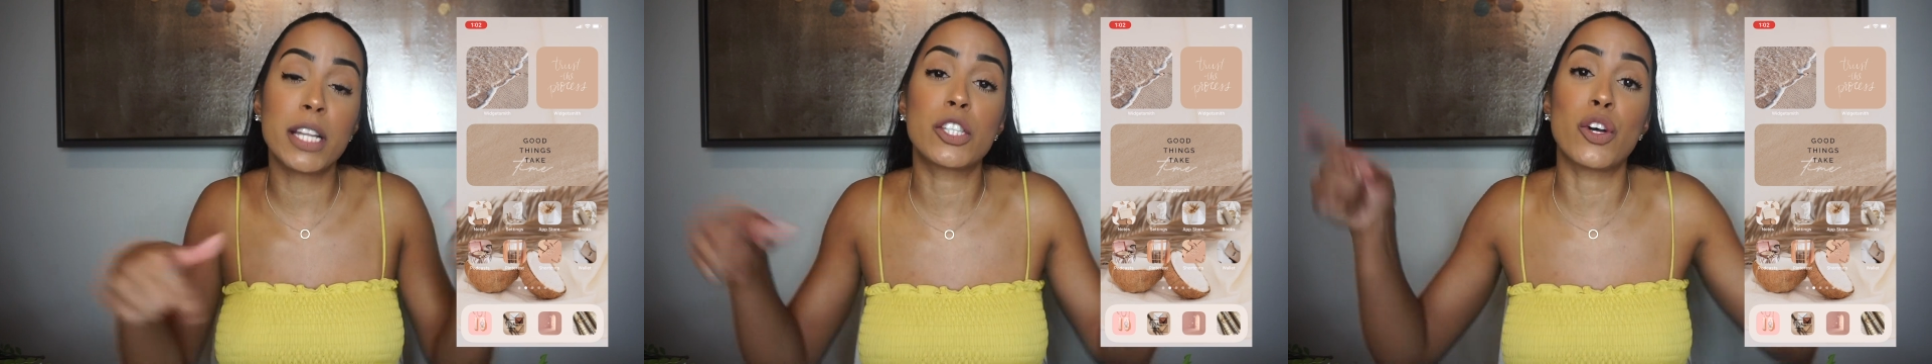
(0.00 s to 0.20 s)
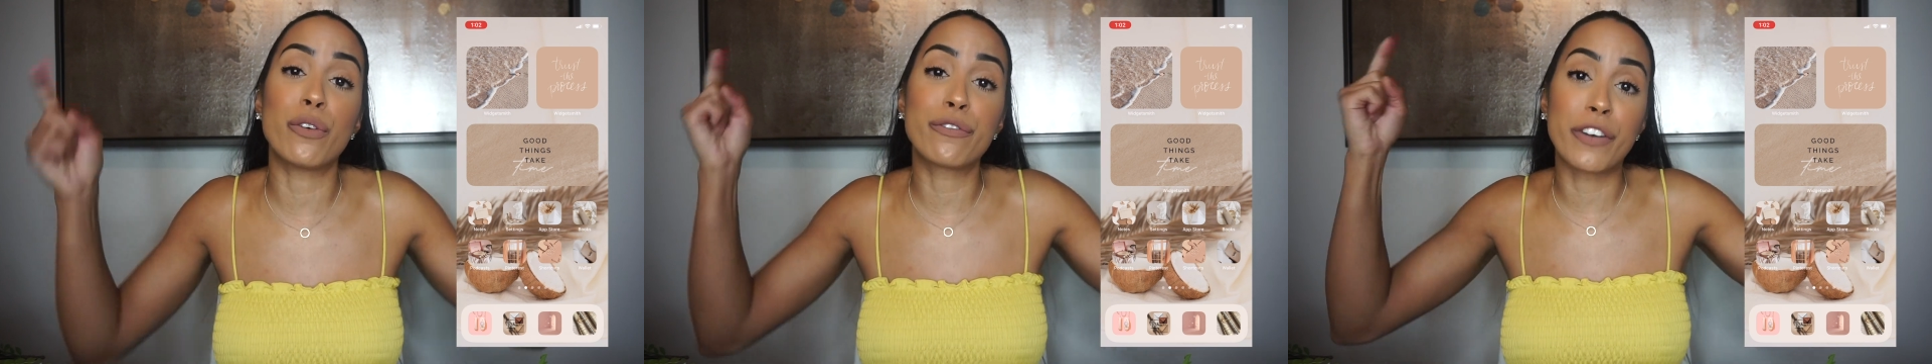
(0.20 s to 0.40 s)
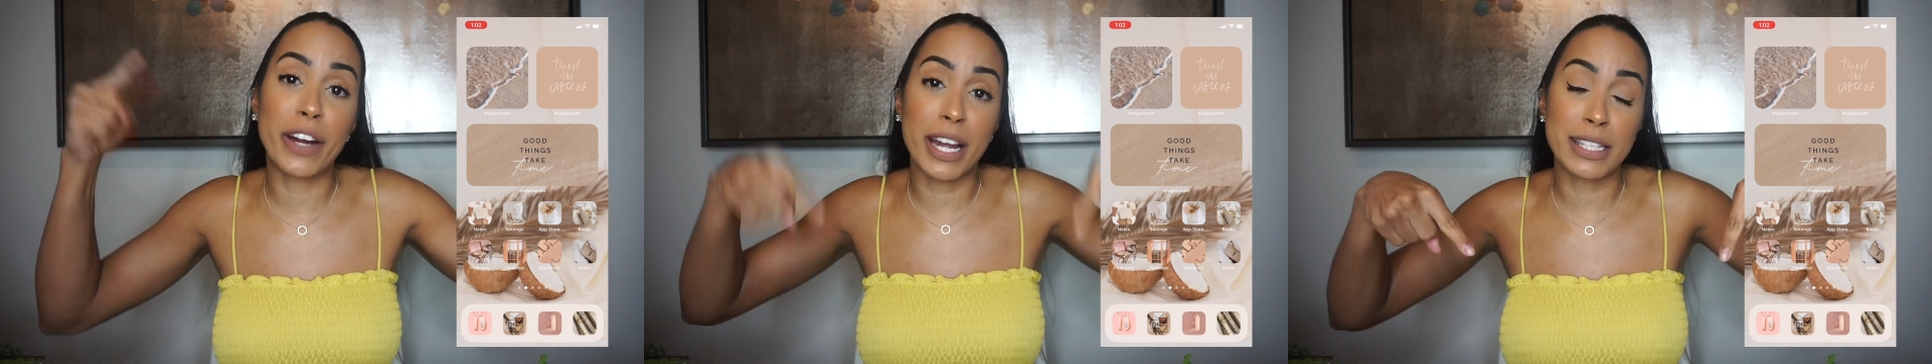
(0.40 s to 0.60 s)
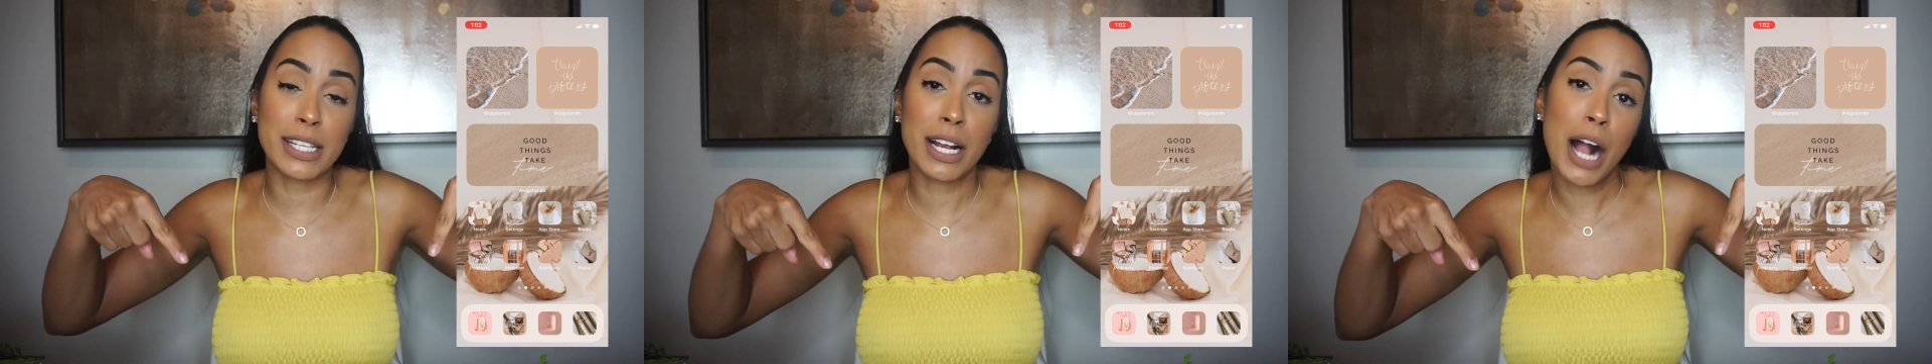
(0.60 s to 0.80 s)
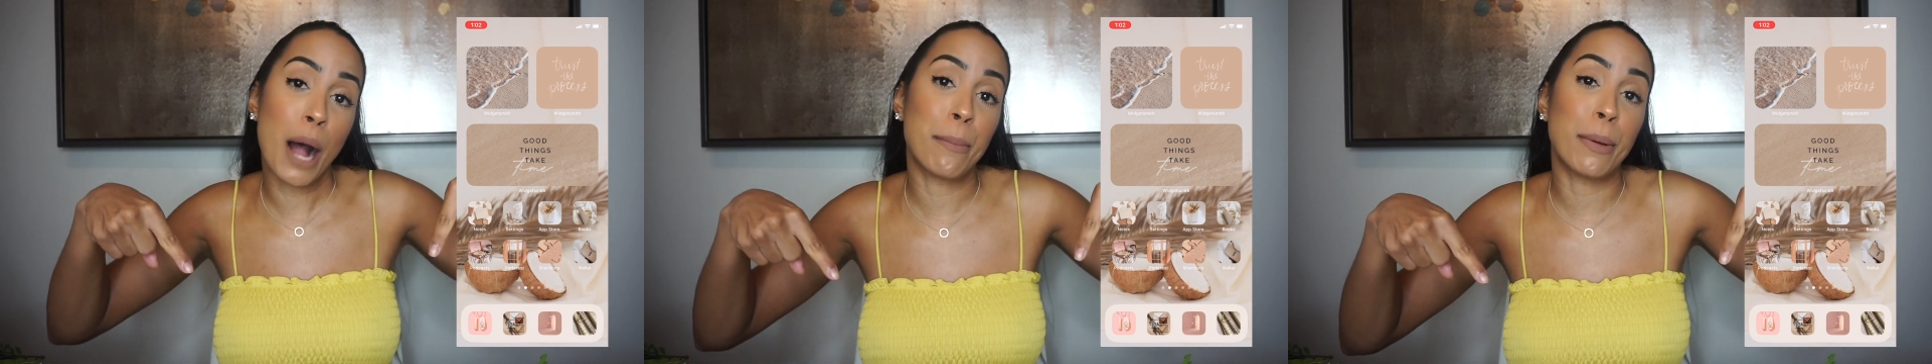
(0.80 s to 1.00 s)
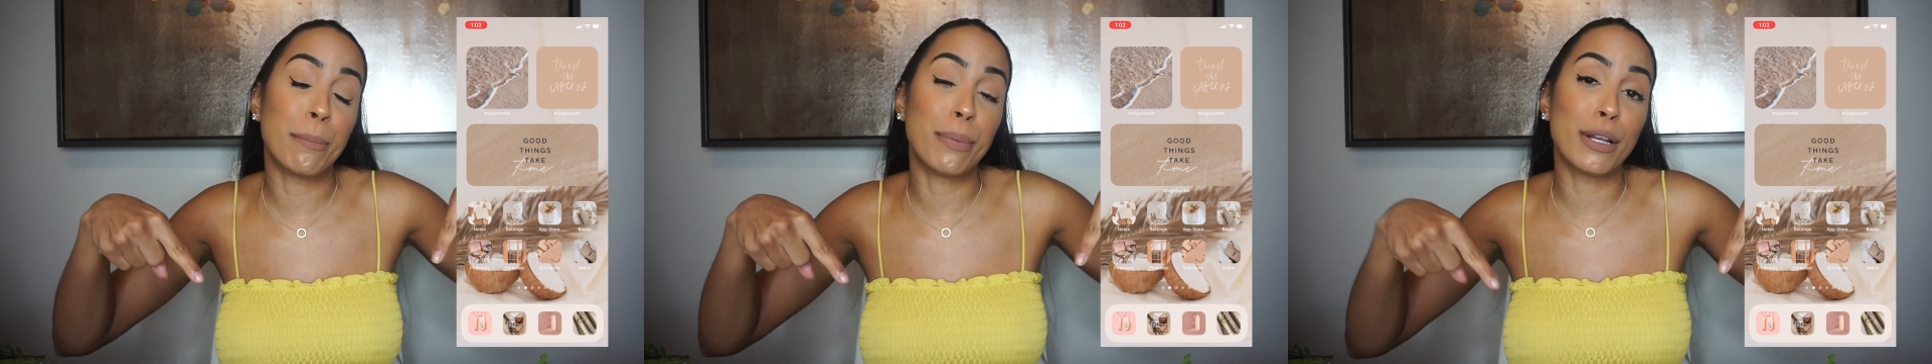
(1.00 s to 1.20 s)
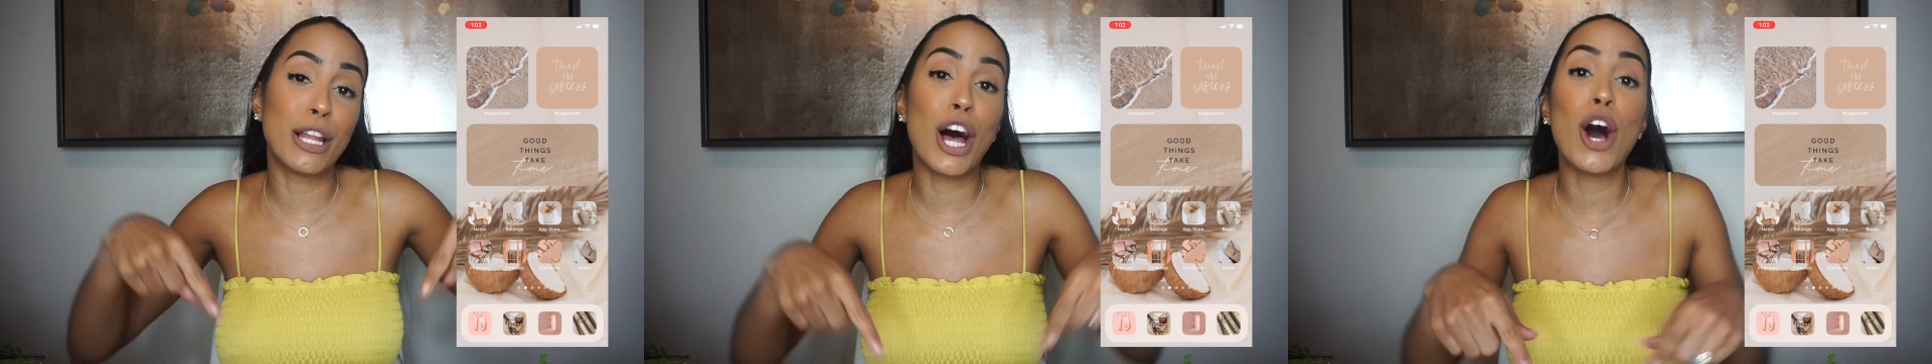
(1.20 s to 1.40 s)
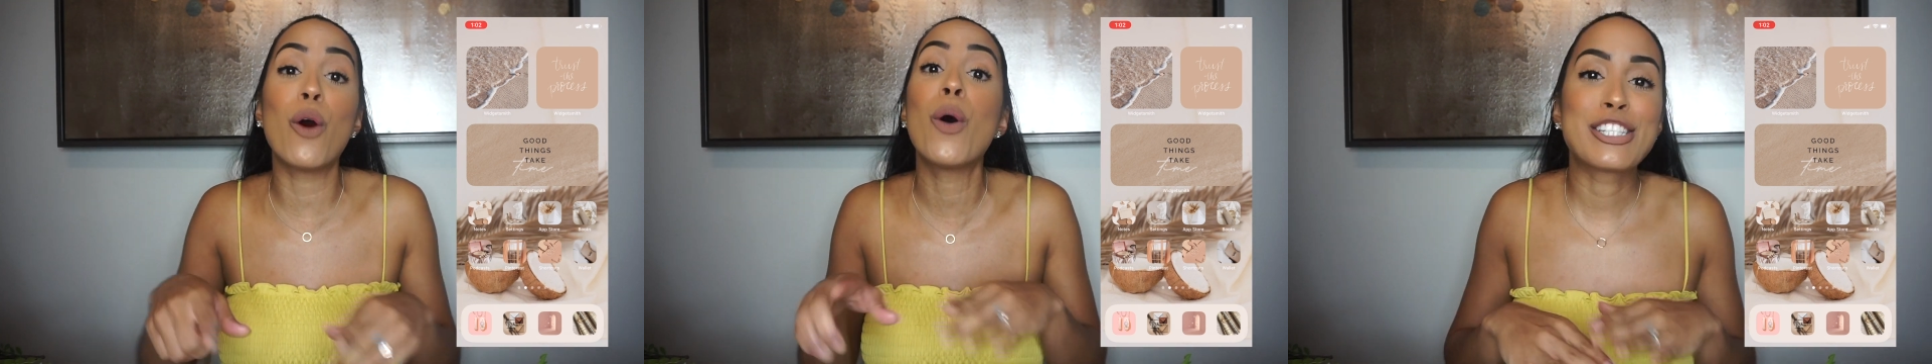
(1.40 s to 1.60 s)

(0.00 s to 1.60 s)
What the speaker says: Don't forget to comment below.